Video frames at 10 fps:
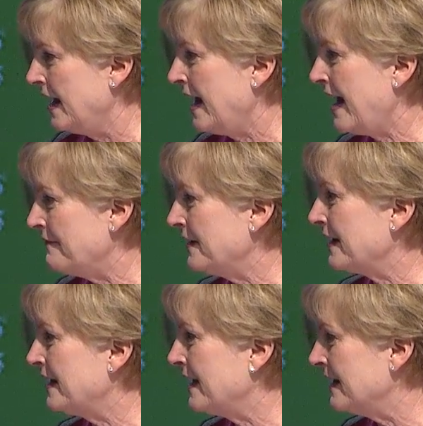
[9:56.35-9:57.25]
Having
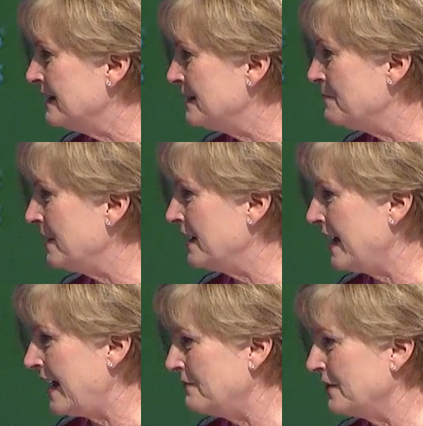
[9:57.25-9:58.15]
kids be an
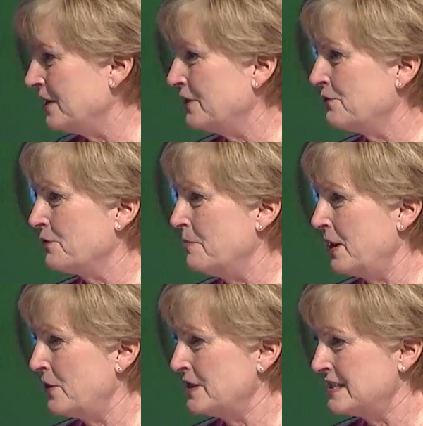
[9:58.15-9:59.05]
advocate for
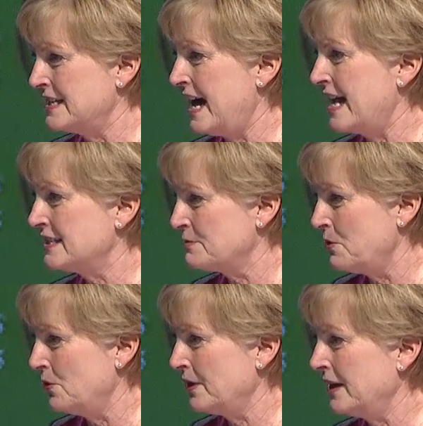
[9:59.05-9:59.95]
parents not
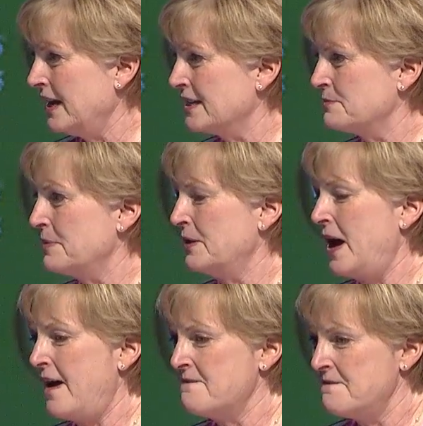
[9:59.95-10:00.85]
smoking has been
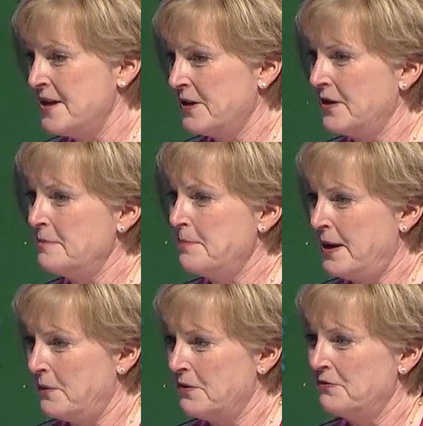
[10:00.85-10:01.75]
a very
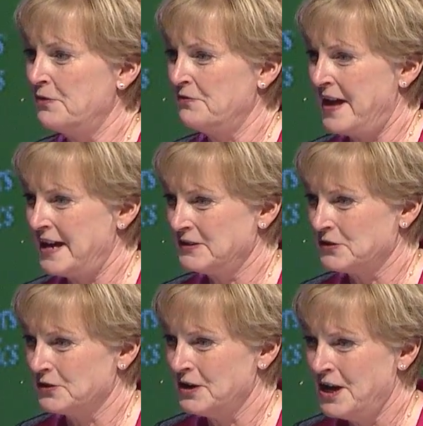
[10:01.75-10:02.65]
powerful
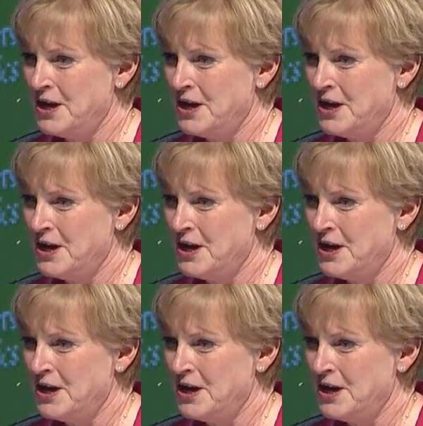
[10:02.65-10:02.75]
factor.